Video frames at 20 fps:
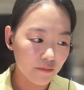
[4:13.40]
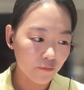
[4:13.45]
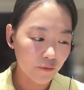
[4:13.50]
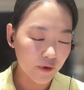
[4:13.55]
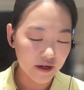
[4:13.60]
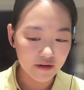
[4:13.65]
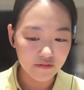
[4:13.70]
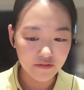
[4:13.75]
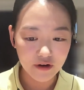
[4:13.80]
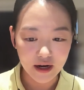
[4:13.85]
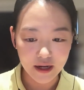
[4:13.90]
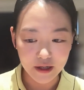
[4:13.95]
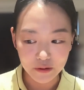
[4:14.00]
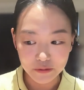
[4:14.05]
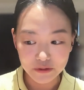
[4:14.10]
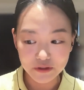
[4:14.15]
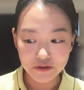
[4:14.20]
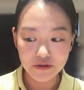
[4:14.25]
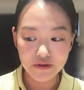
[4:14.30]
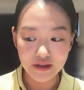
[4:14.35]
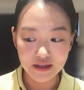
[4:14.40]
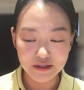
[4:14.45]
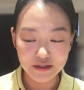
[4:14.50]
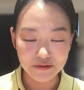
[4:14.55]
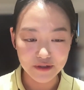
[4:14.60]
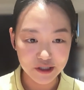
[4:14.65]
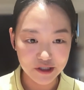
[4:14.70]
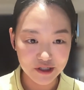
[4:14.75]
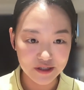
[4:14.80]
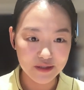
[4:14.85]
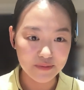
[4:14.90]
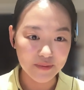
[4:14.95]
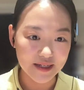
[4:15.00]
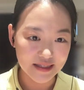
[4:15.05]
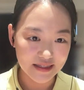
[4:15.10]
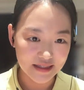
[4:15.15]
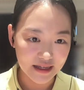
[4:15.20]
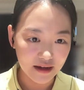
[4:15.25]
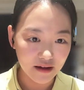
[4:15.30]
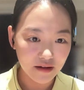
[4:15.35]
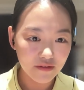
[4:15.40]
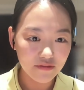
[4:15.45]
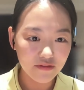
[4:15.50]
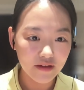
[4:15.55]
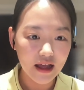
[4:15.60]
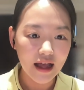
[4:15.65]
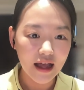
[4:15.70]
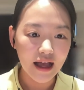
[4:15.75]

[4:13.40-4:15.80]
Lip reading: whenever I go to these restaurants myself,